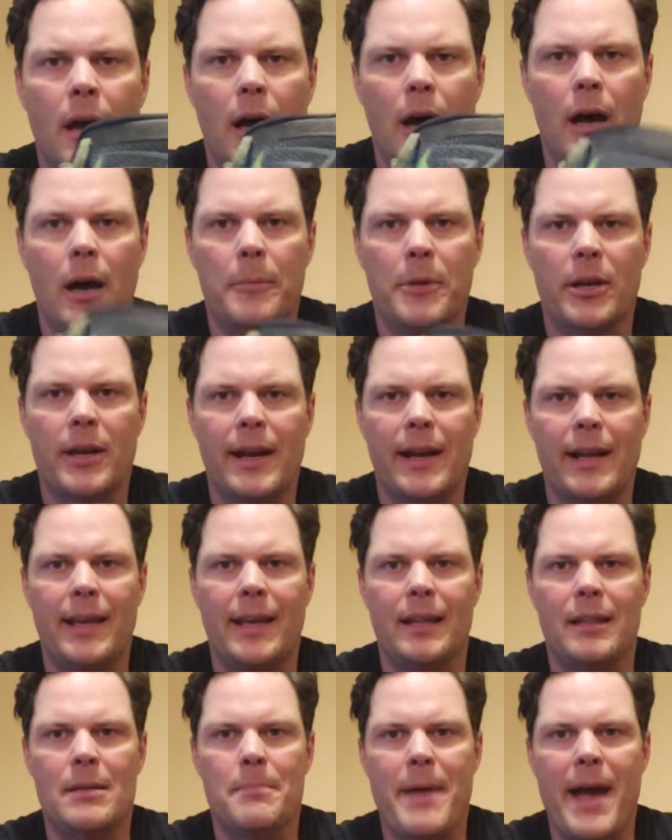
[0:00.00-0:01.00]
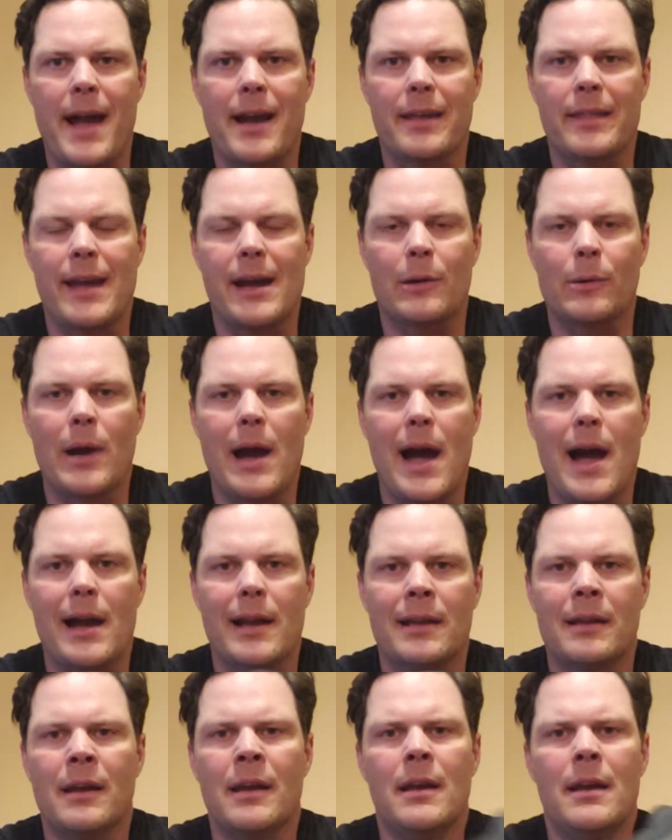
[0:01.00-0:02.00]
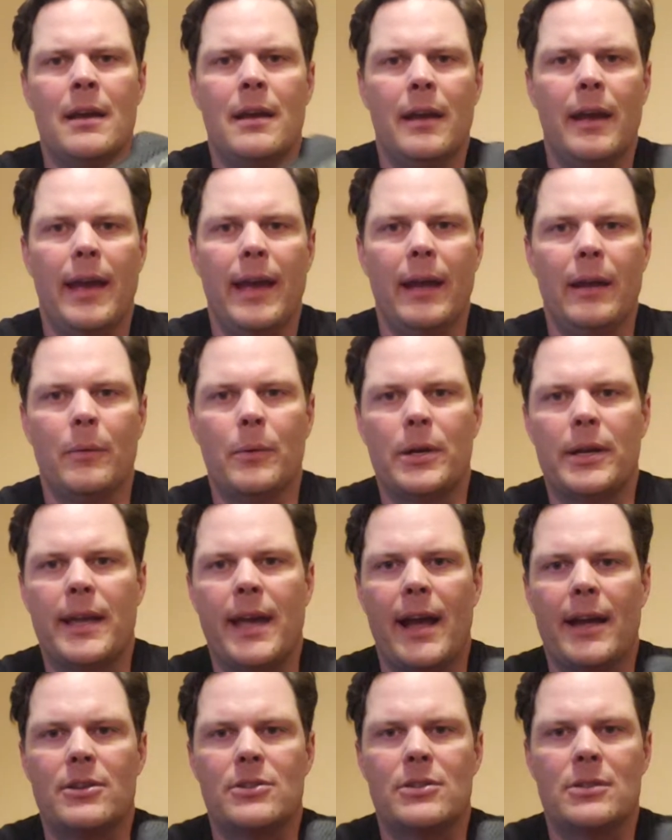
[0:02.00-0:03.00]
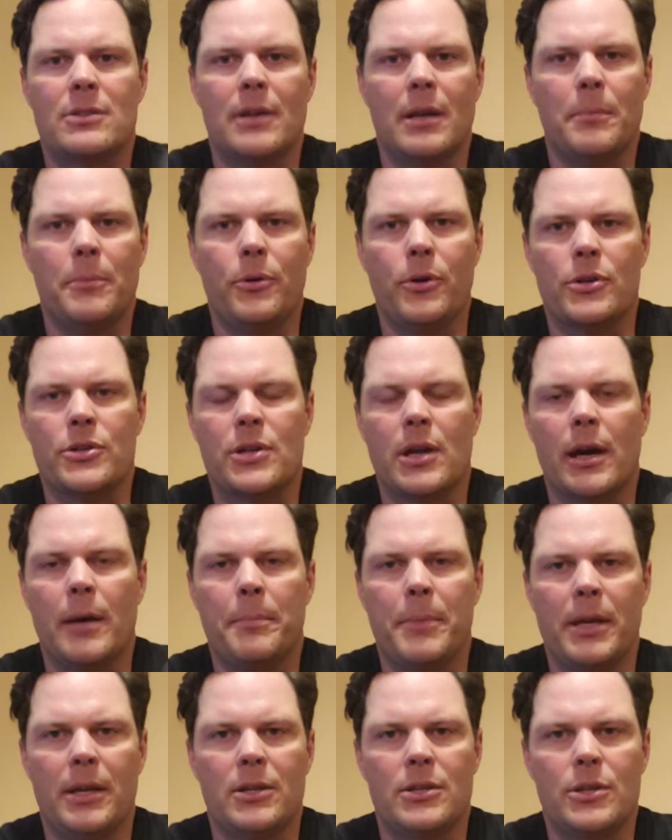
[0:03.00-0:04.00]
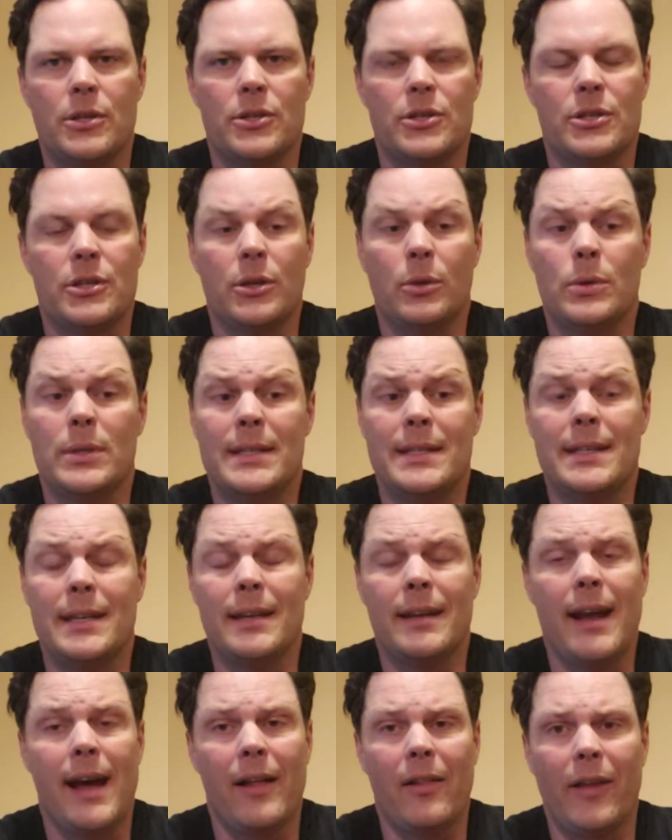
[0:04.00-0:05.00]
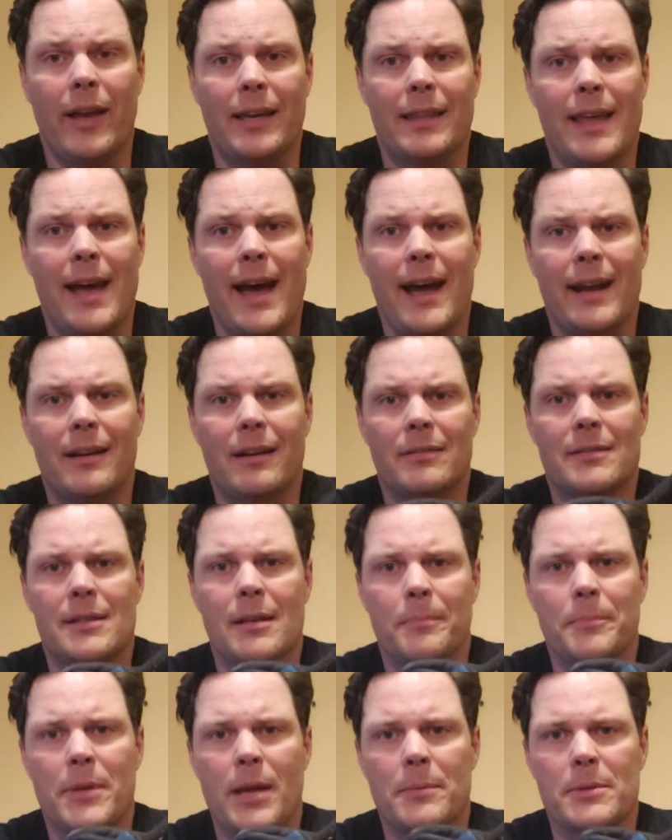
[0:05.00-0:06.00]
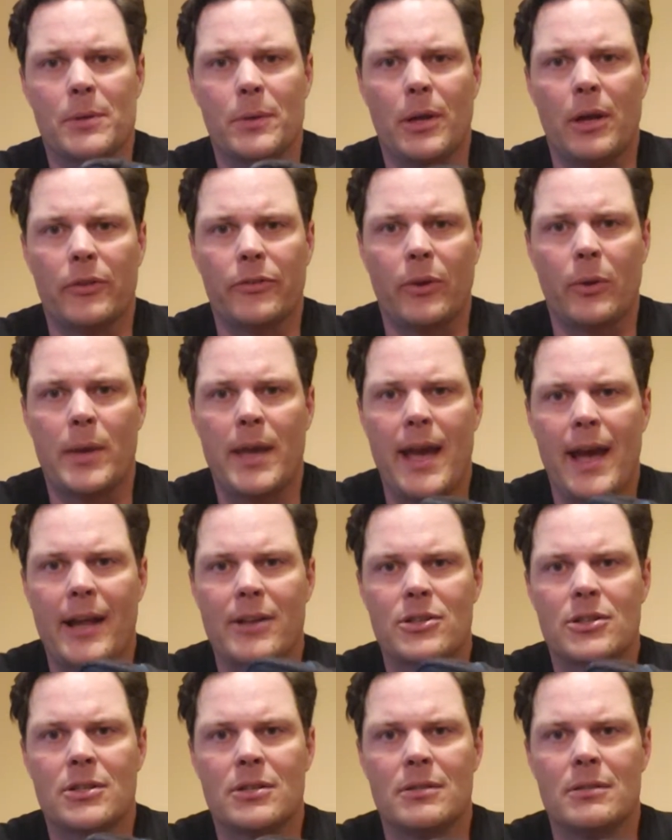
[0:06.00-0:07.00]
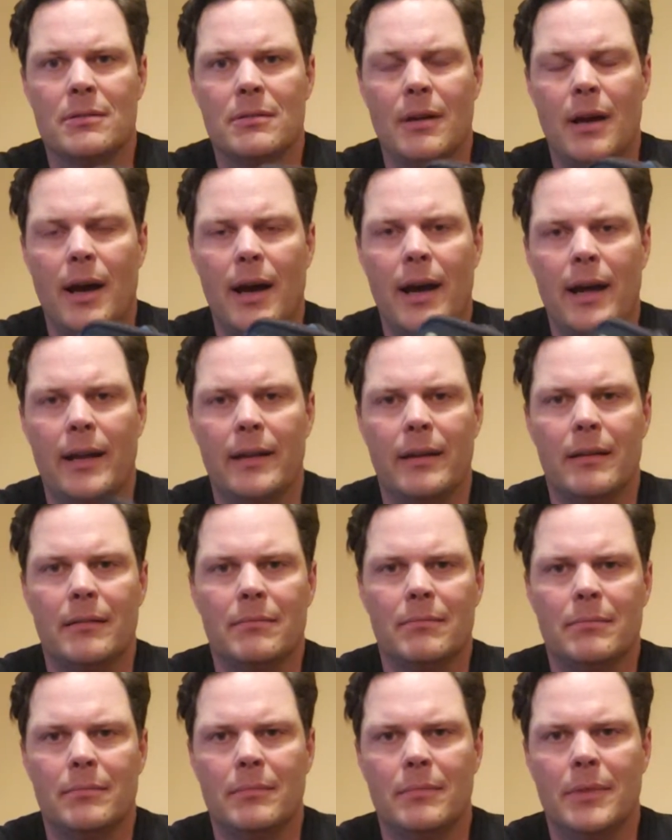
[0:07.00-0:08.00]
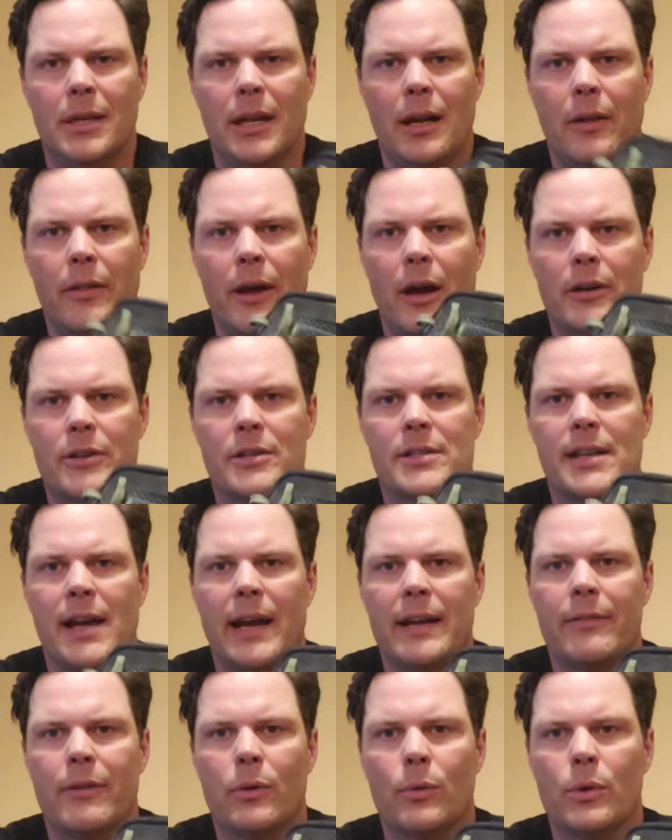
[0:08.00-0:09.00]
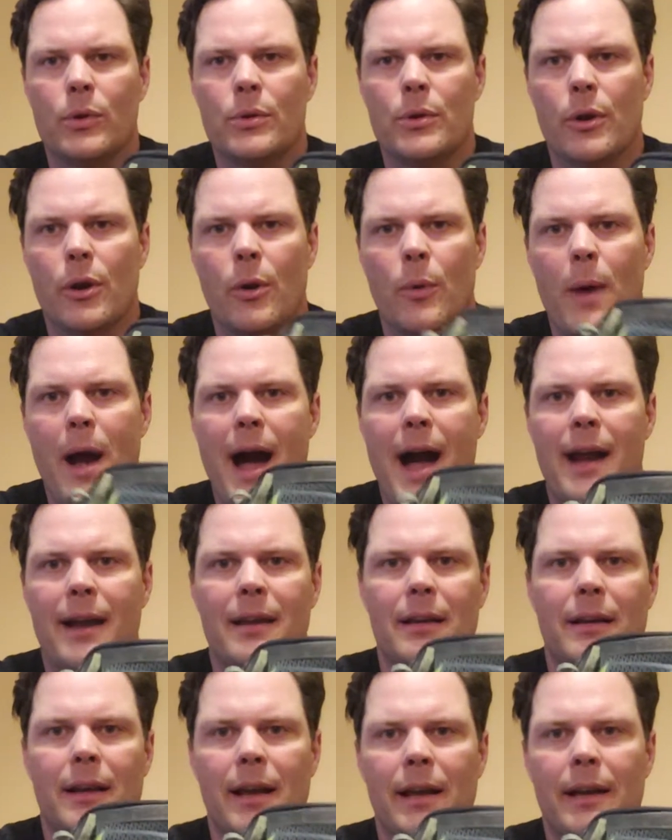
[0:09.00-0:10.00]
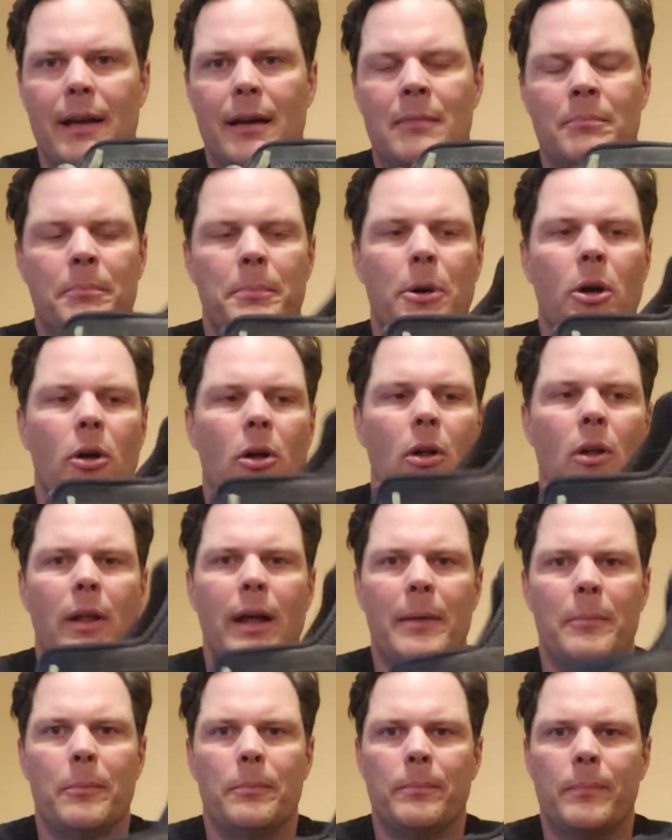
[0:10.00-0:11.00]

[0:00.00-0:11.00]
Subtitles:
You're kind of hitting the back of that rock, and it would catch and push up into the shoe. Did not like that. Sometimes it would also catch on, you know, the underside of a root or a rock and kind of pull.